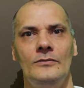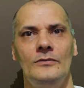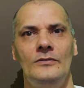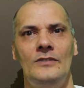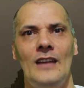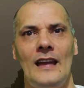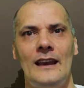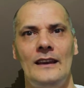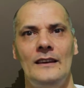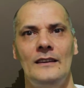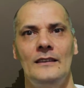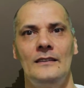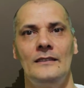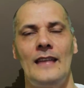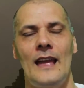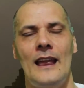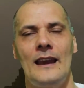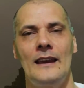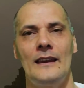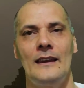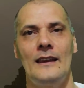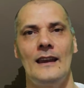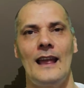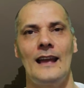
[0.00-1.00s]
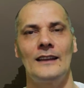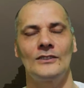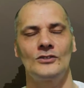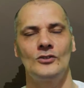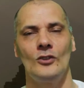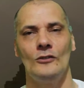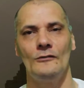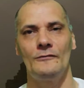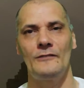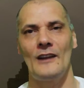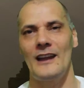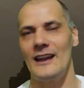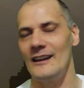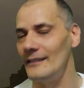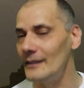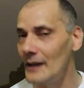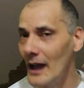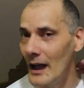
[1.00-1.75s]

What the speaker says: then that's not fair.